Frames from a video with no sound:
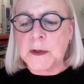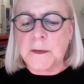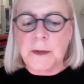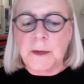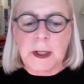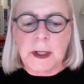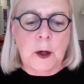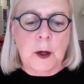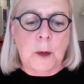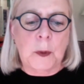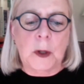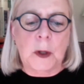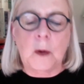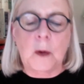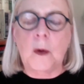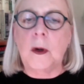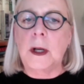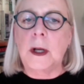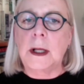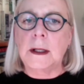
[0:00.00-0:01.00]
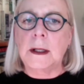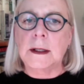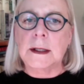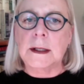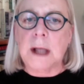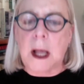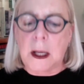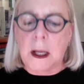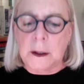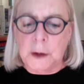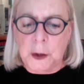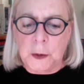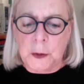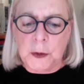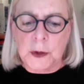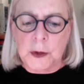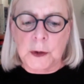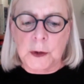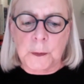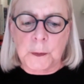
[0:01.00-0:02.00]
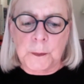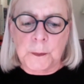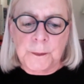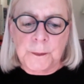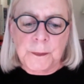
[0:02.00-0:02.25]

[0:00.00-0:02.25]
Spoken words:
video recordings on YouTube.